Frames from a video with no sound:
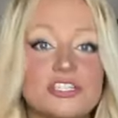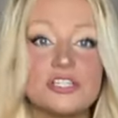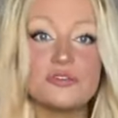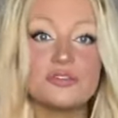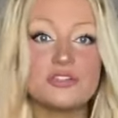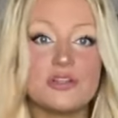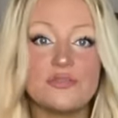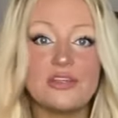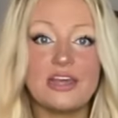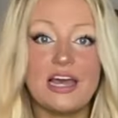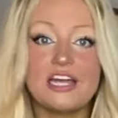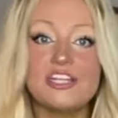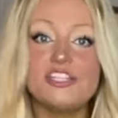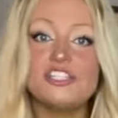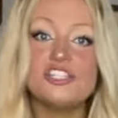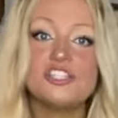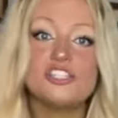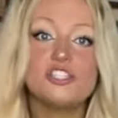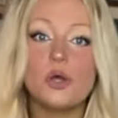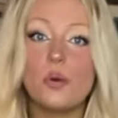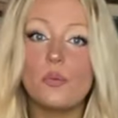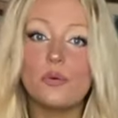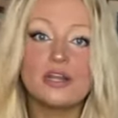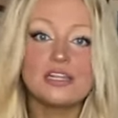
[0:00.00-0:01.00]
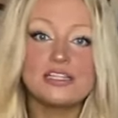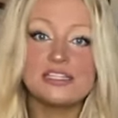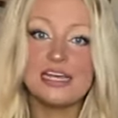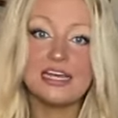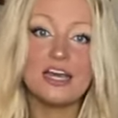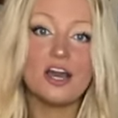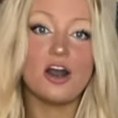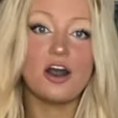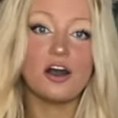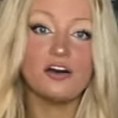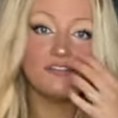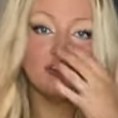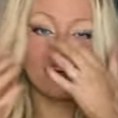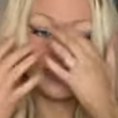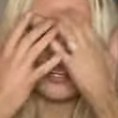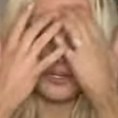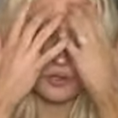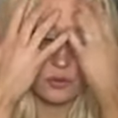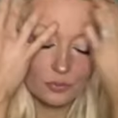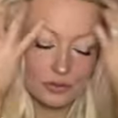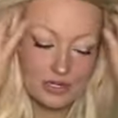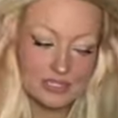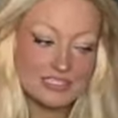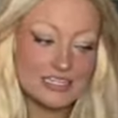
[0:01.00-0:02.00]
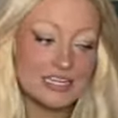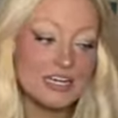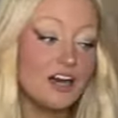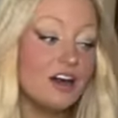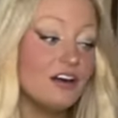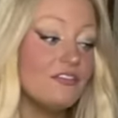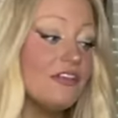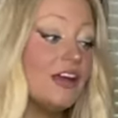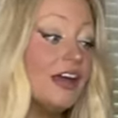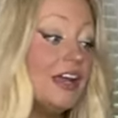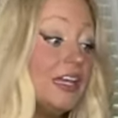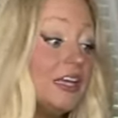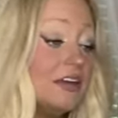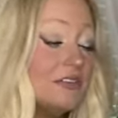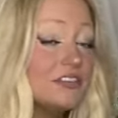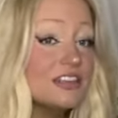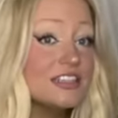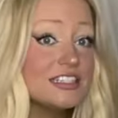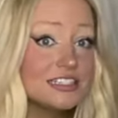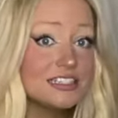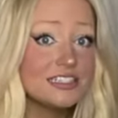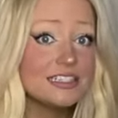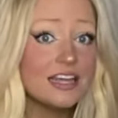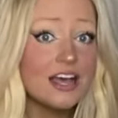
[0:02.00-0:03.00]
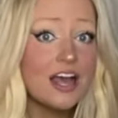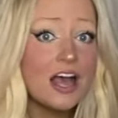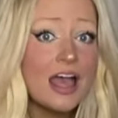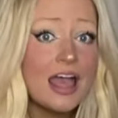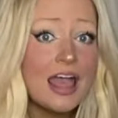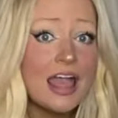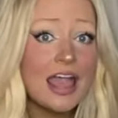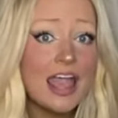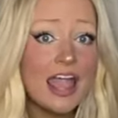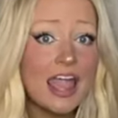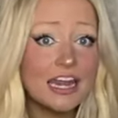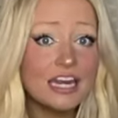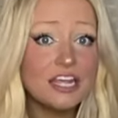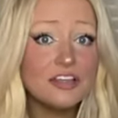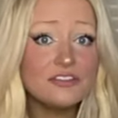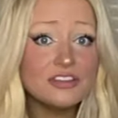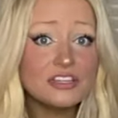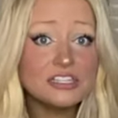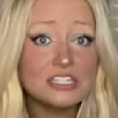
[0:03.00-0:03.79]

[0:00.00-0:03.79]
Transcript: something I just don't want to take off. I don't want to take off any of these